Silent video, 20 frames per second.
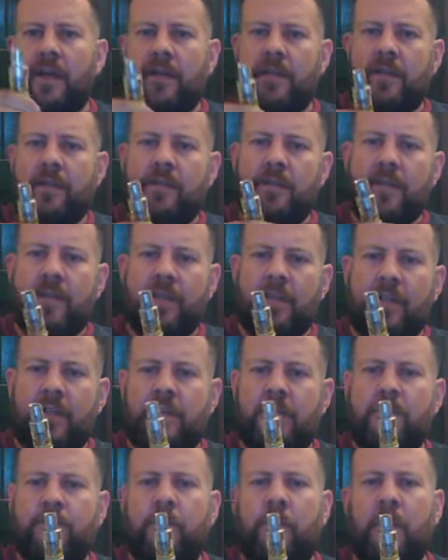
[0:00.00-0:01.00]
using an
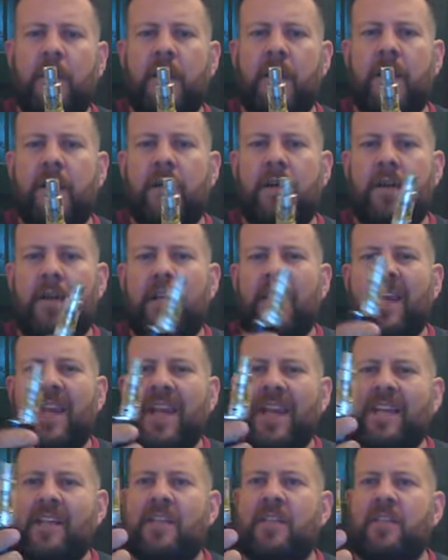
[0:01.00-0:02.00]
Aspire
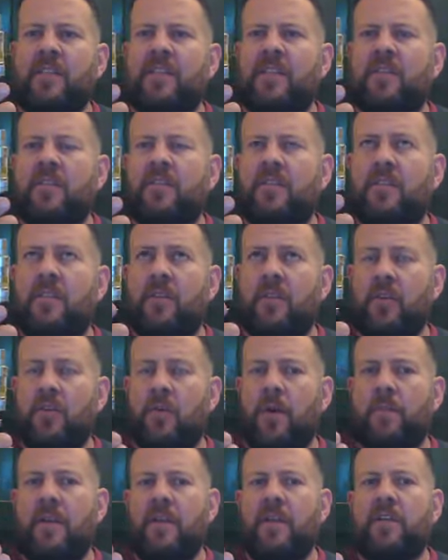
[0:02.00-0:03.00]
Atlantis
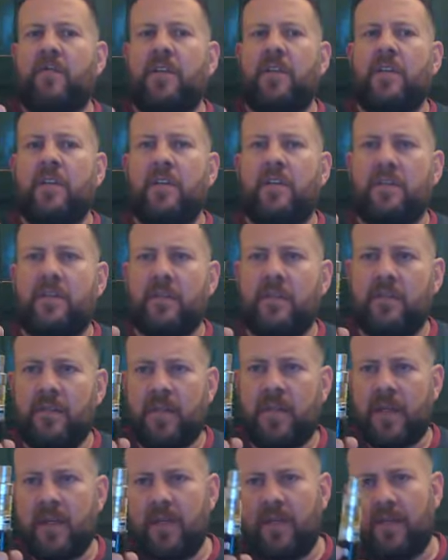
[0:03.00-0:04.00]
2, I believe it is,
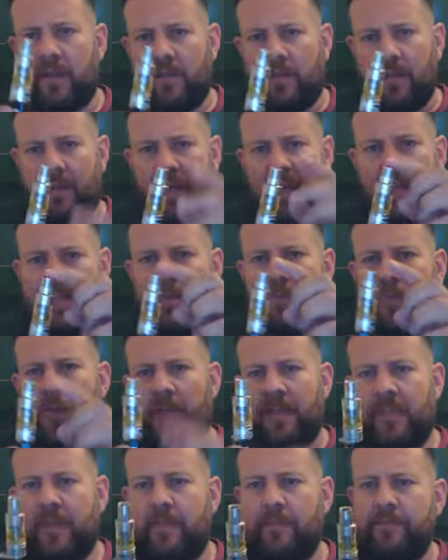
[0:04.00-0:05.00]

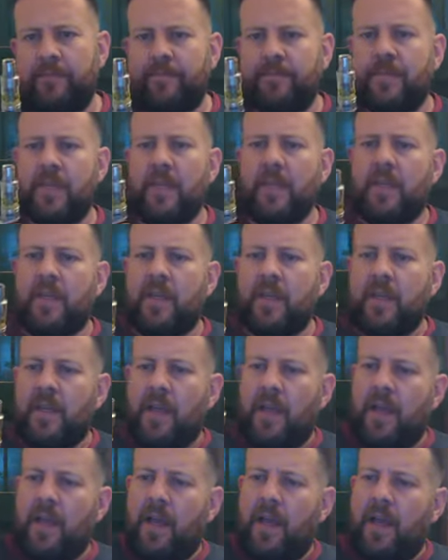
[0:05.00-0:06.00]
atomizer.
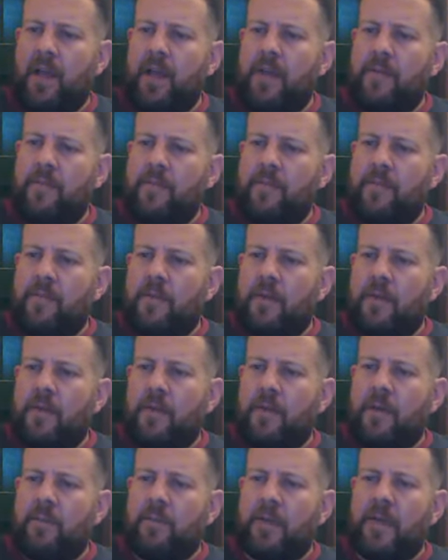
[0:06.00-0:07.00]

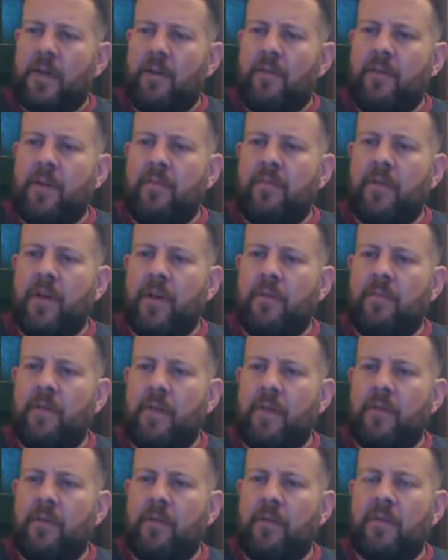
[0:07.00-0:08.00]
I'm currently
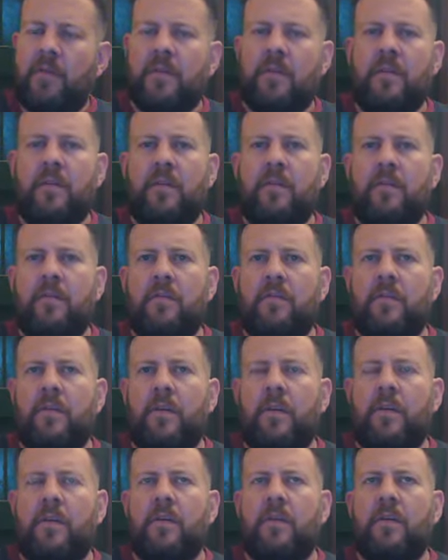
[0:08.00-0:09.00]
vaping
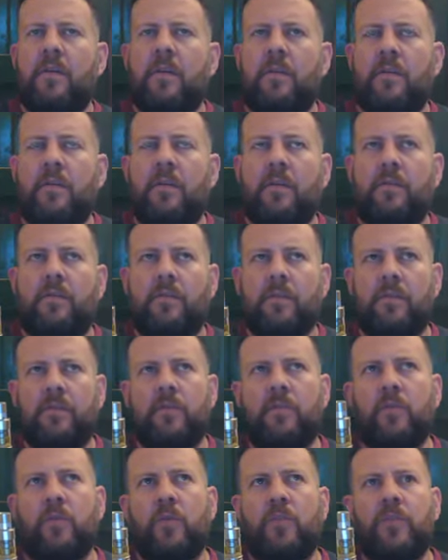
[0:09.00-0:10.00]
the,
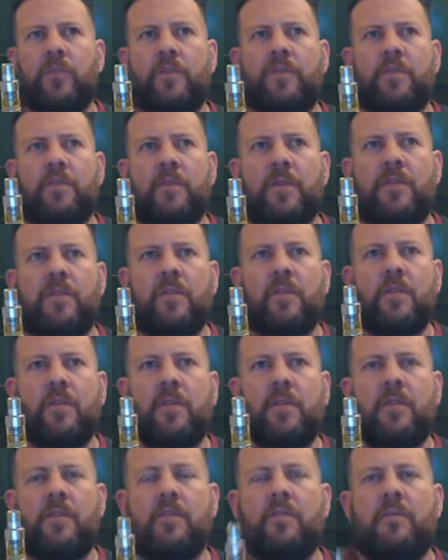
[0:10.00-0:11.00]
what juice am I using?
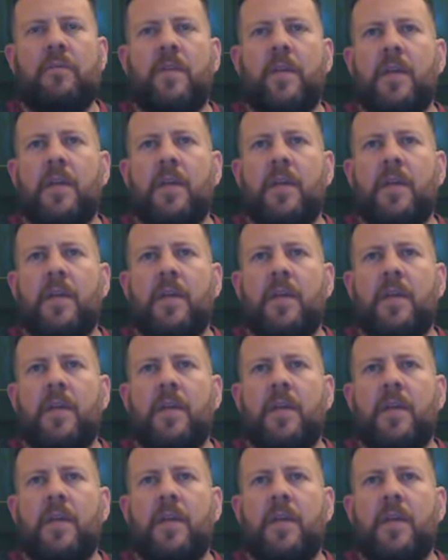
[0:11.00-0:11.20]
The